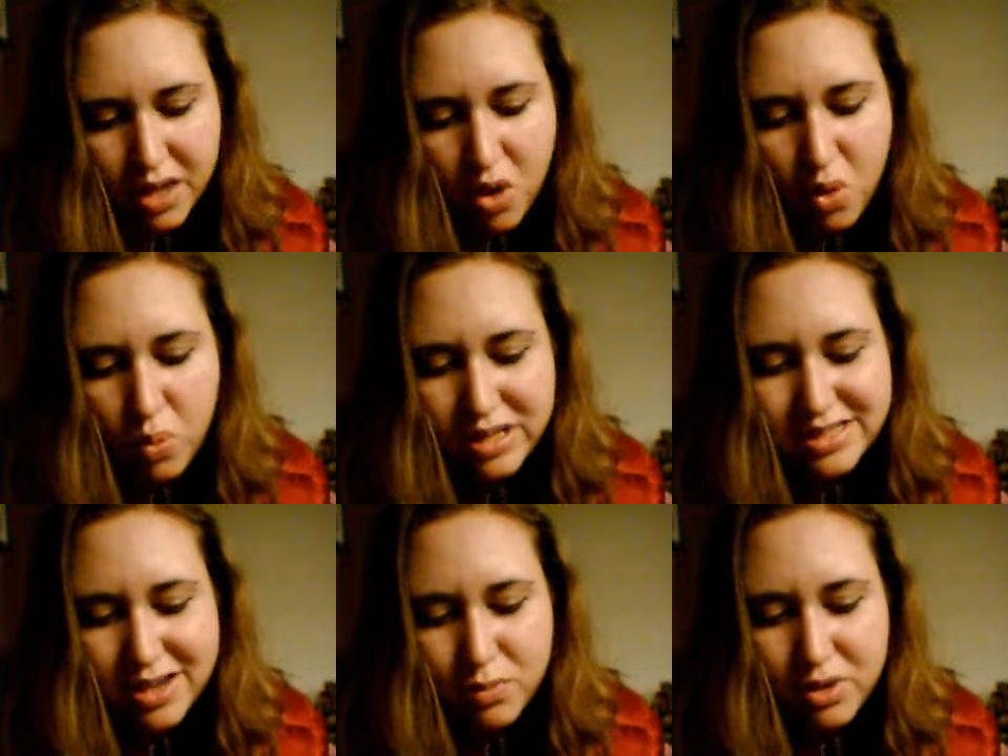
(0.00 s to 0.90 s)
Wisdom
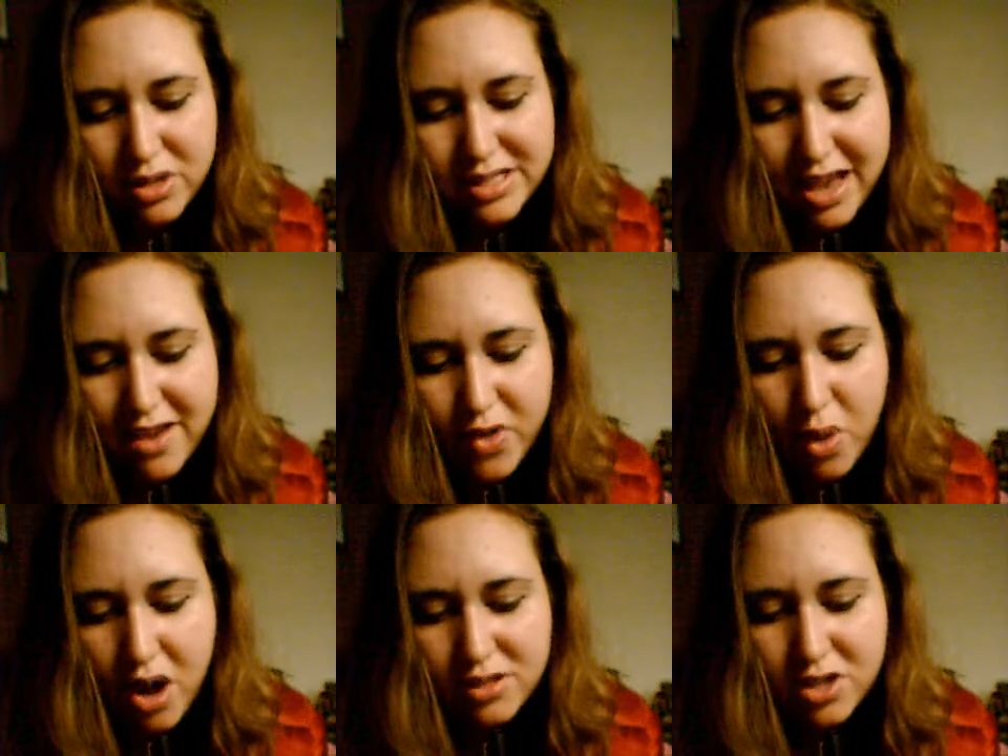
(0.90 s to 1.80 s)
will save you
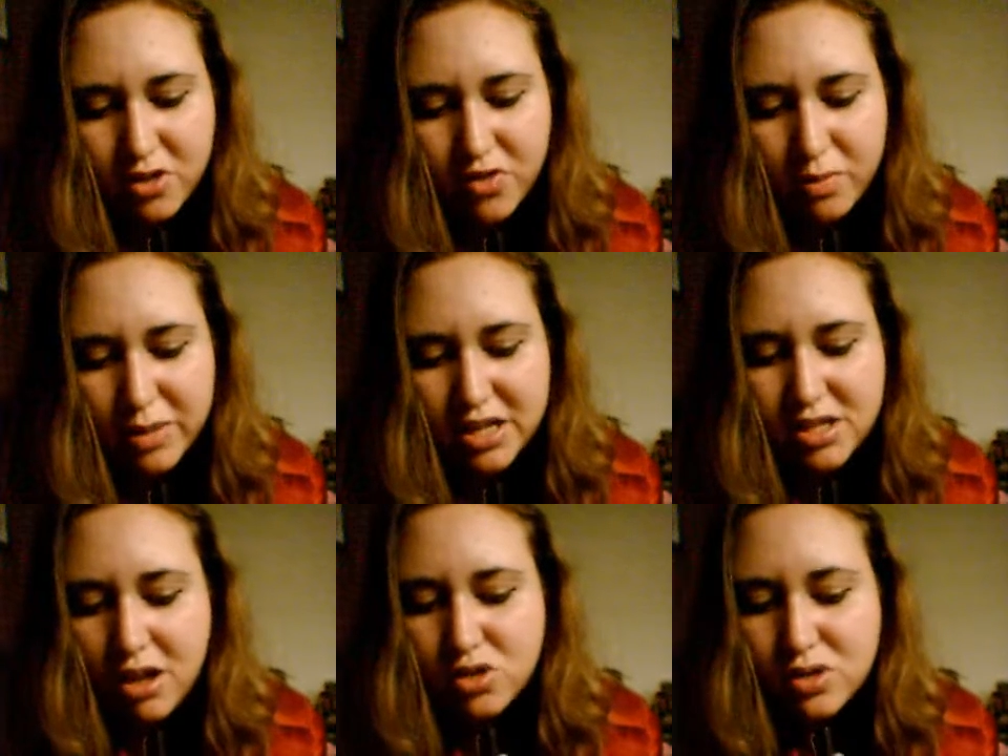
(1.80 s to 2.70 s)
also from the
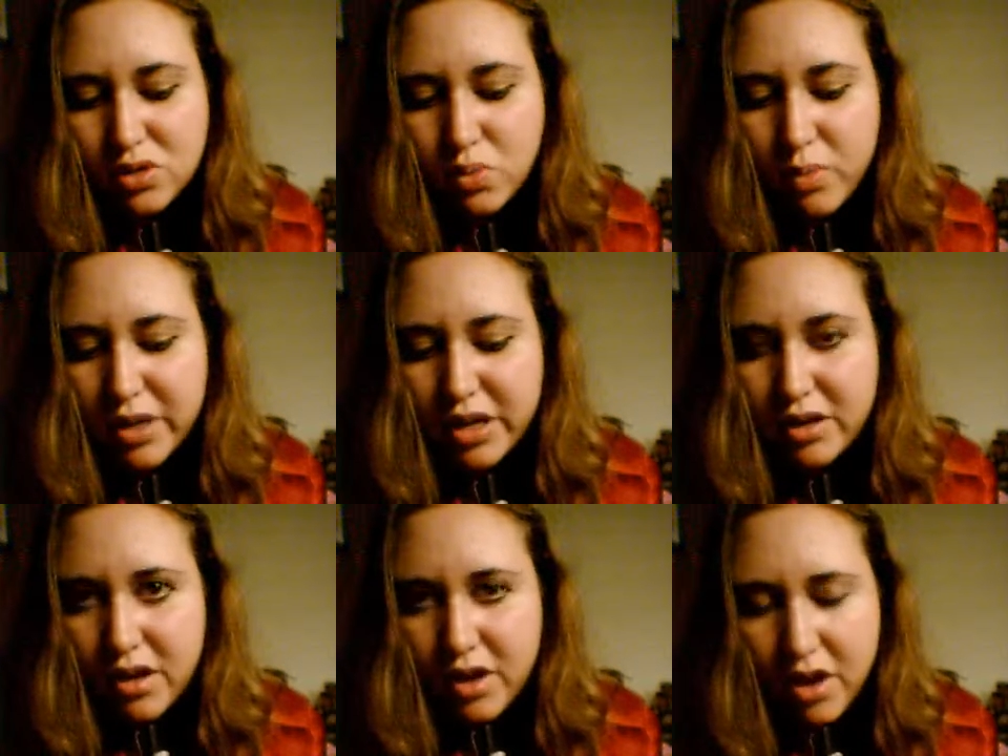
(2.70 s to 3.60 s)
adulterous woman,
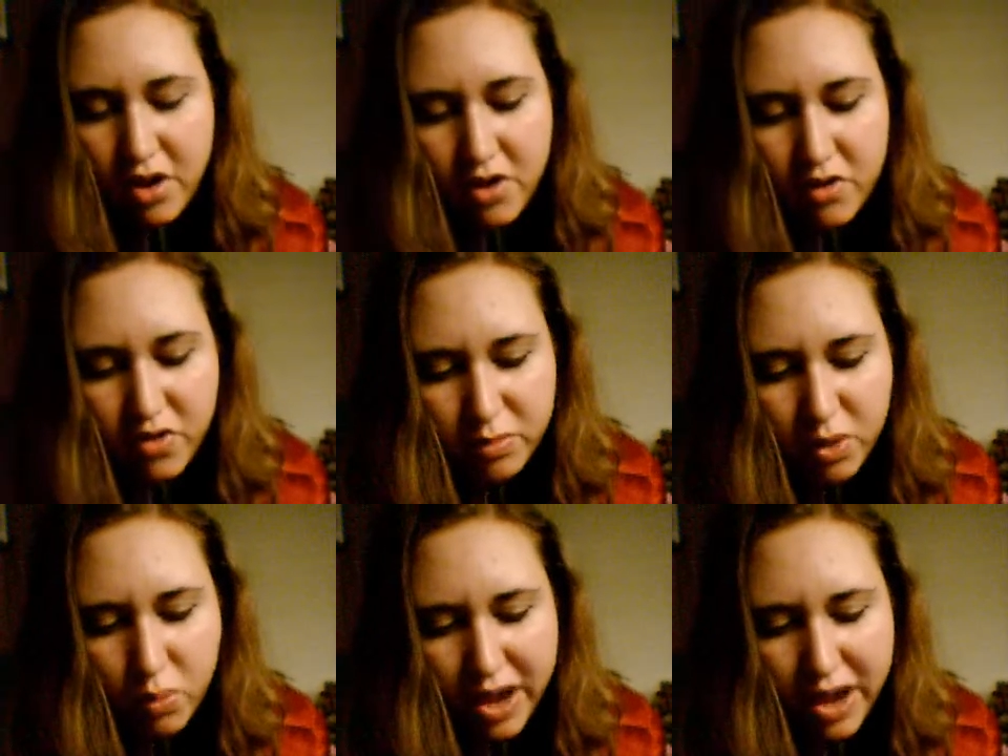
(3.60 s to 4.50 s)
from the
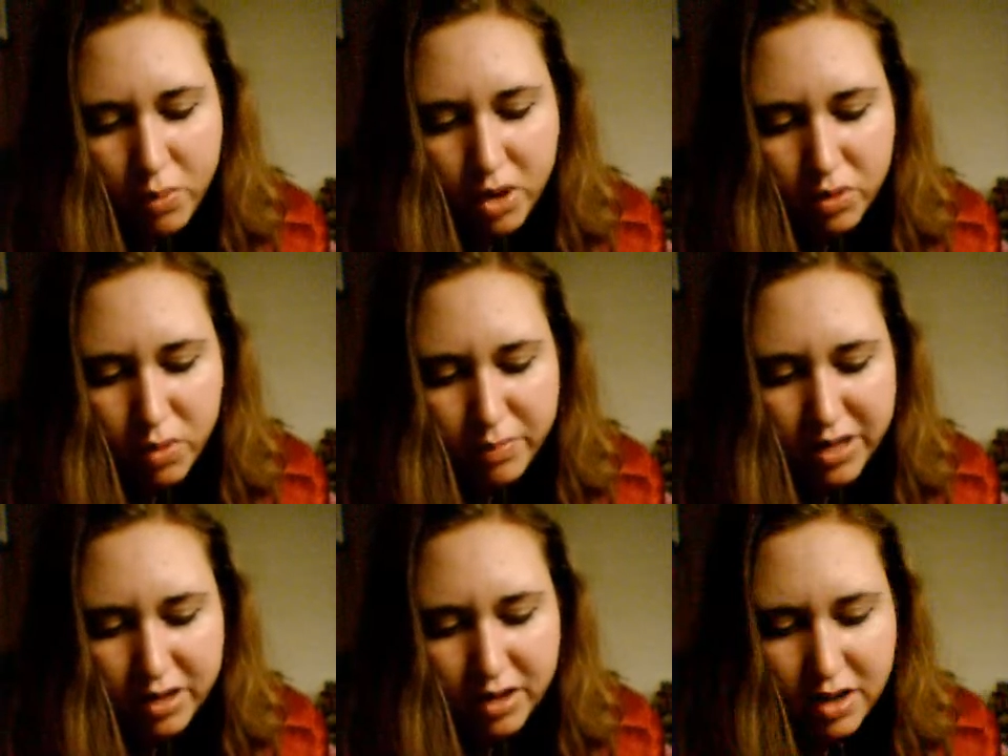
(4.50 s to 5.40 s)
wayward
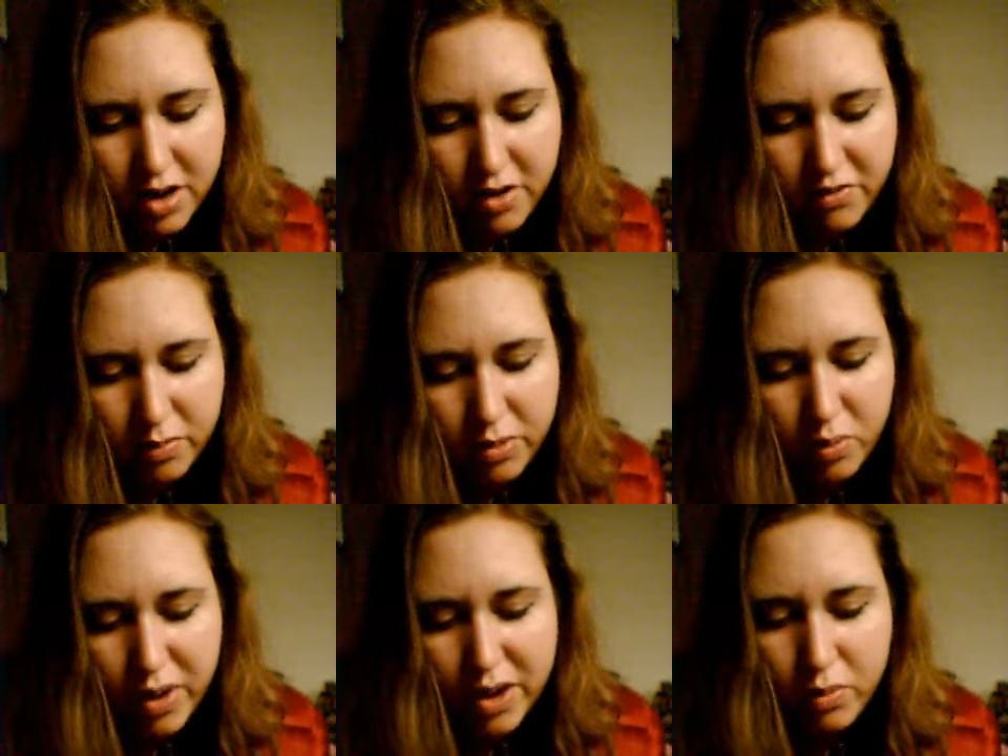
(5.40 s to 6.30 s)
woman, from the
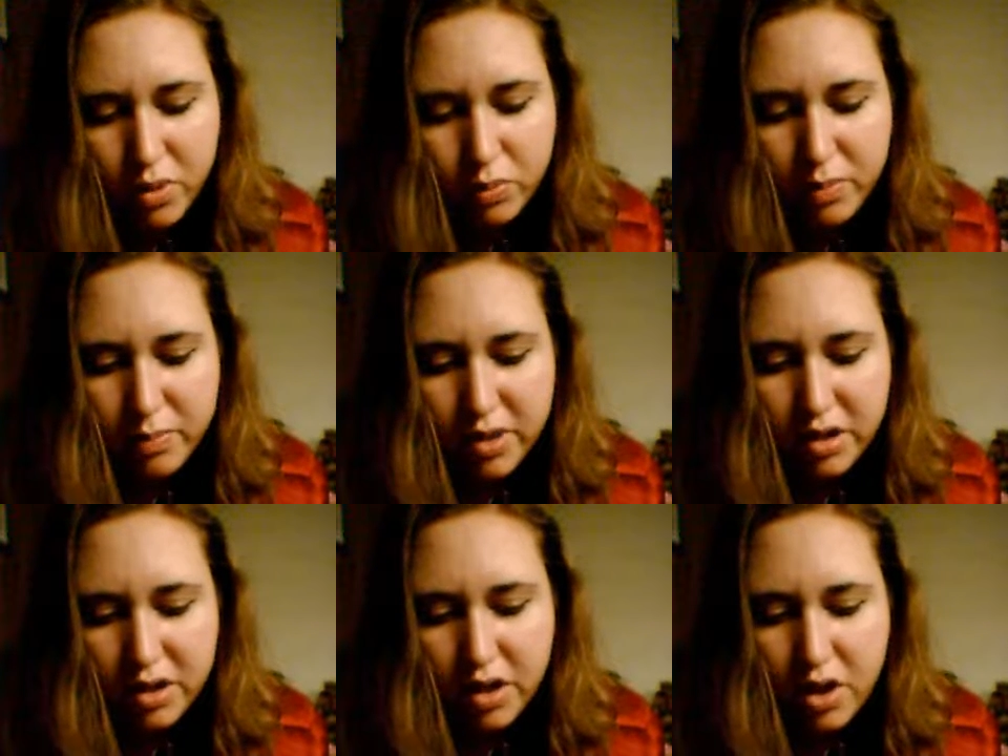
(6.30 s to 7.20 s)
wayward woman
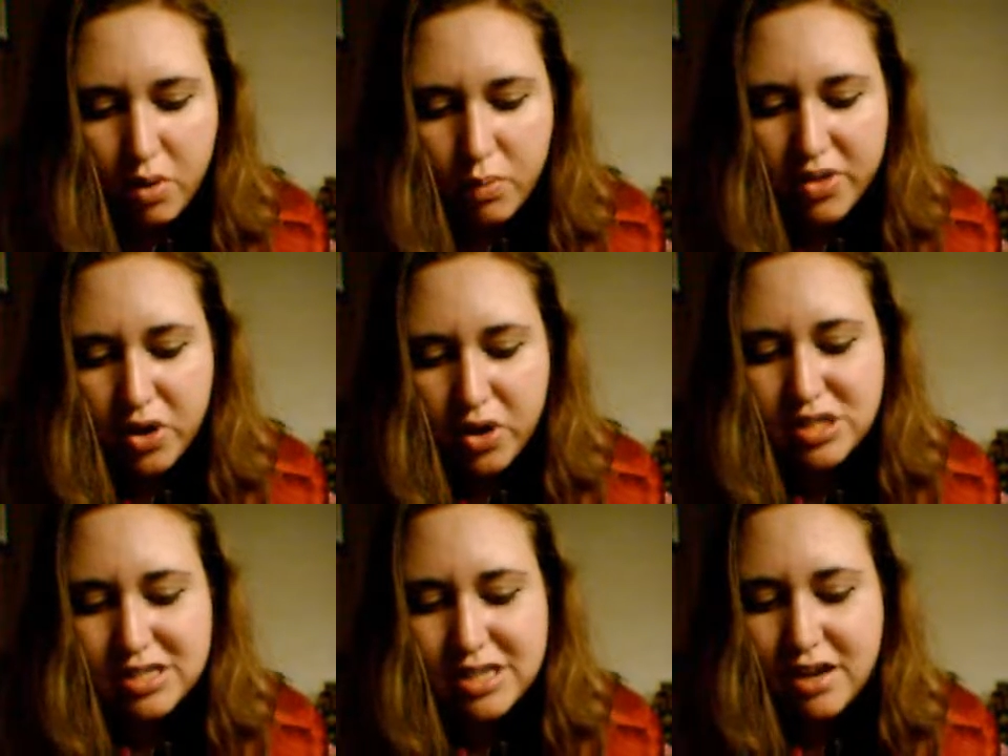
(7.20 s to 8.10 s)
with her
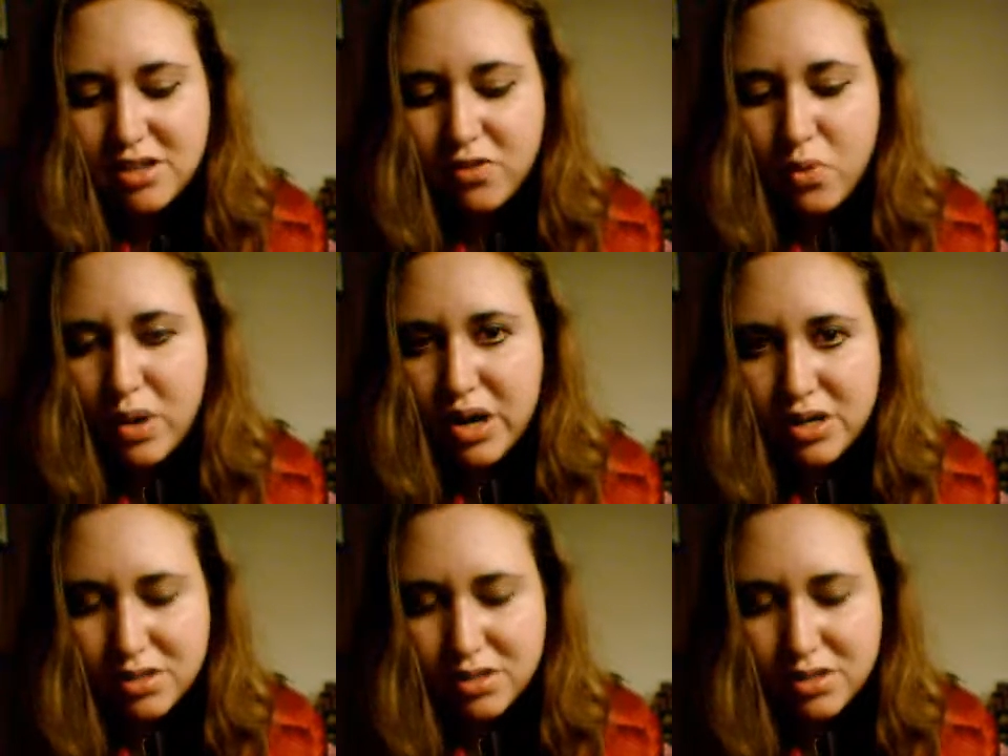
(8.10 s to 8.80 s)
seductive words,